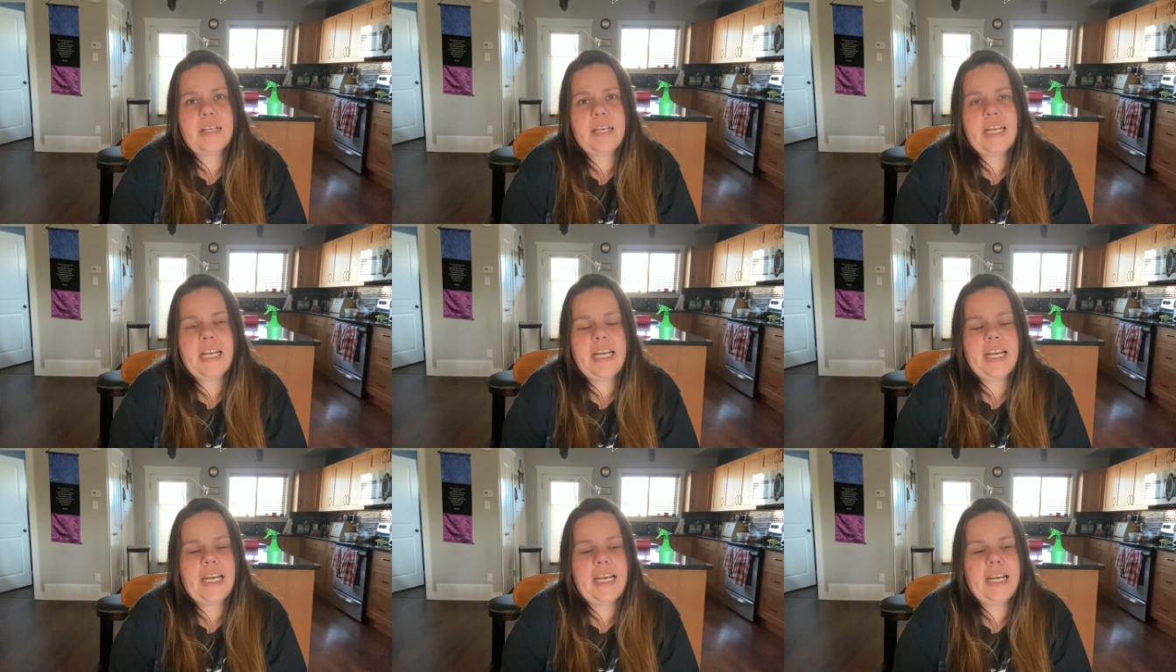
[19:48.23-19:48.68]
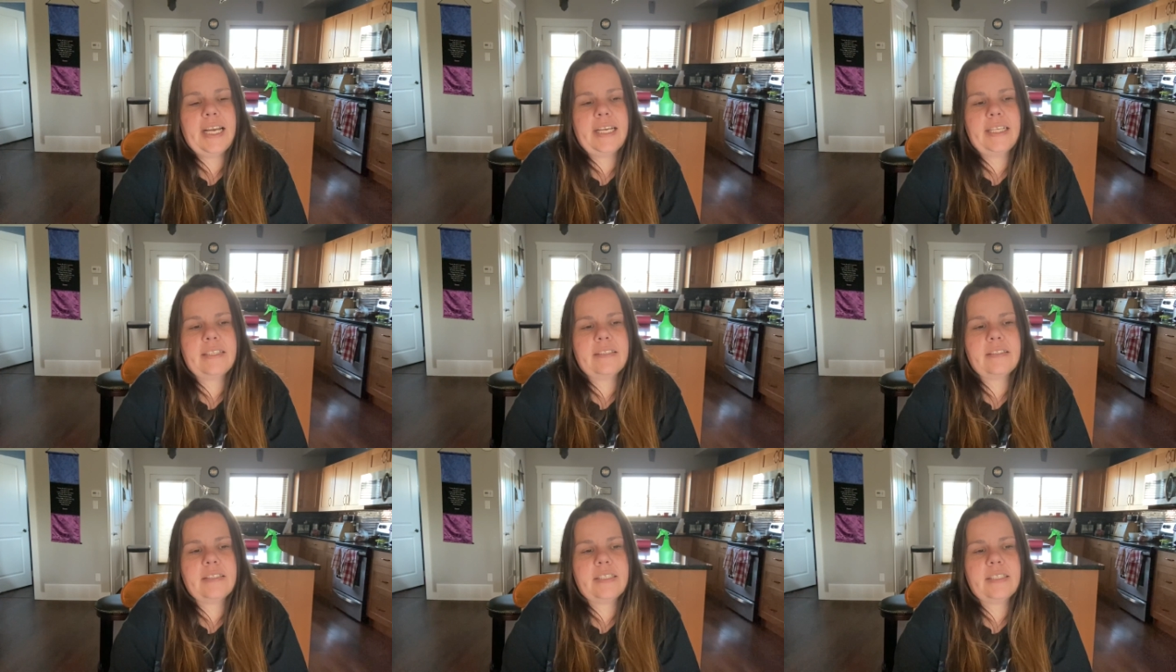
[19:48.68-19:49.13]

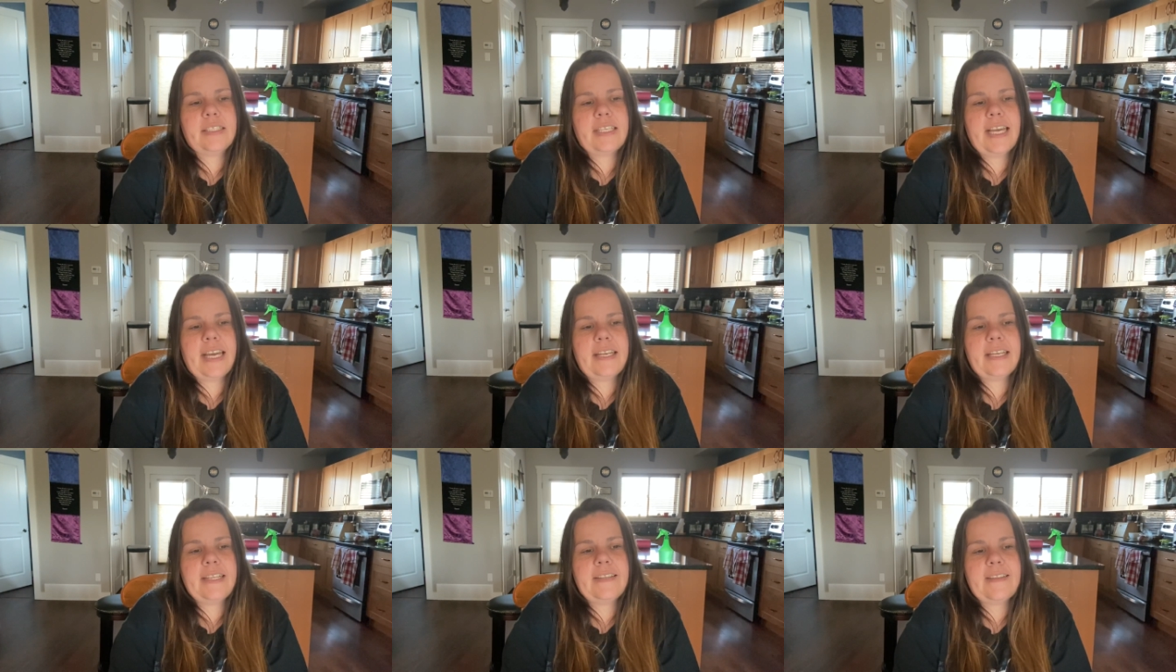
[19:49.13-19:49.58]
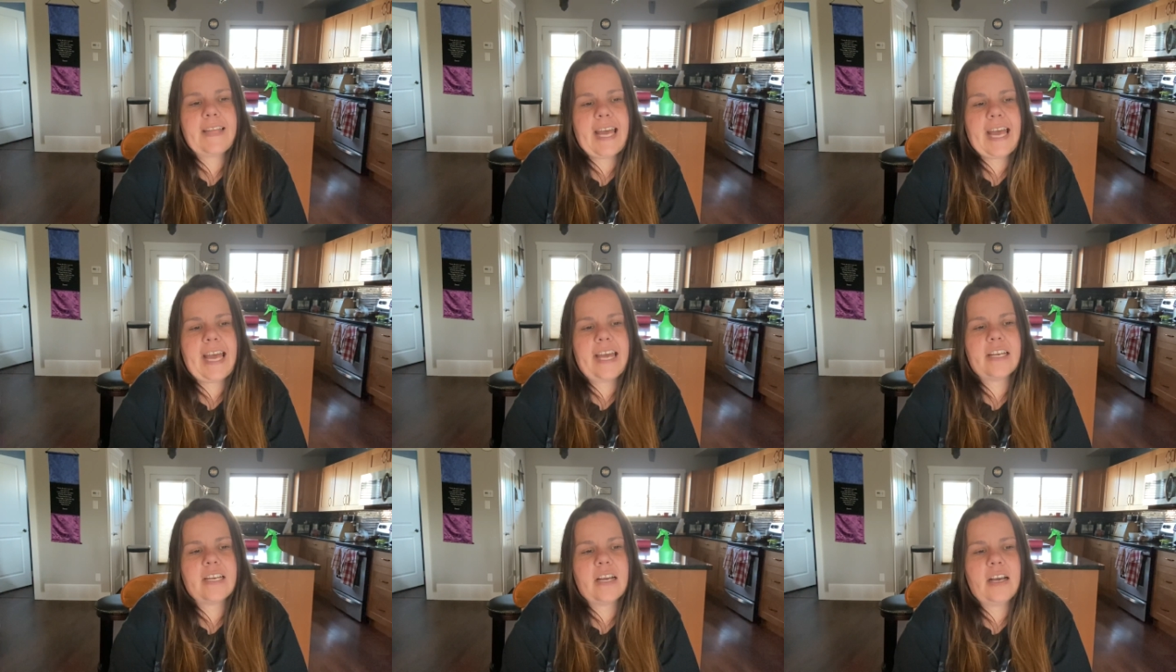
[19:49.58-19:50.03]
and getting
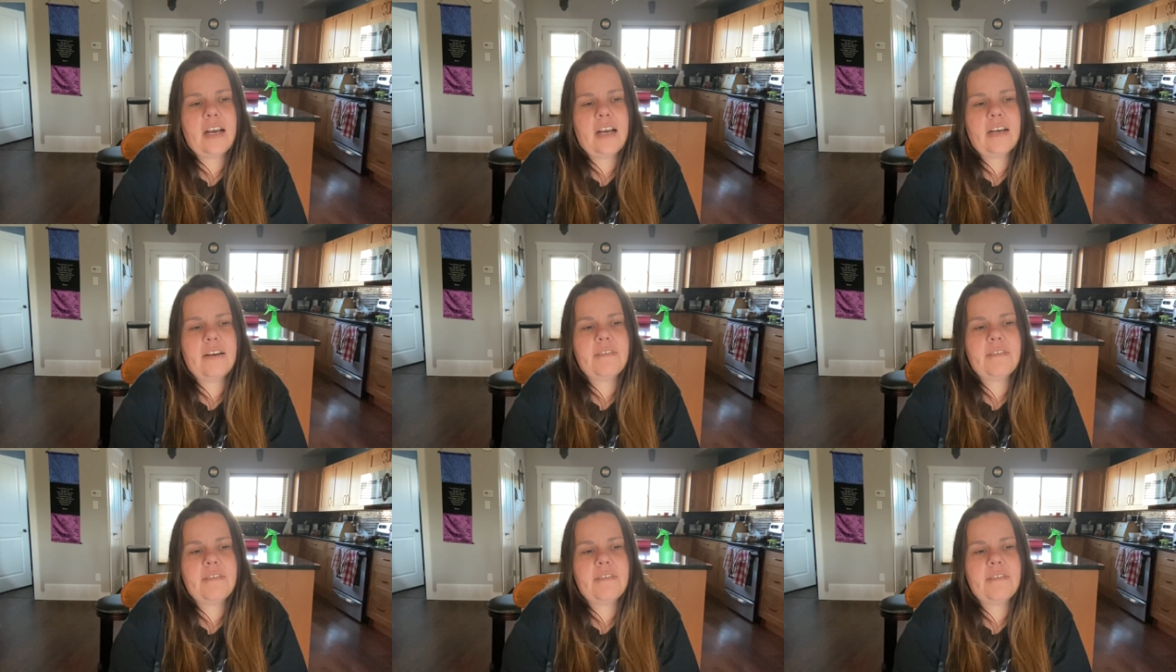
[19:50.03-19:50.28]
that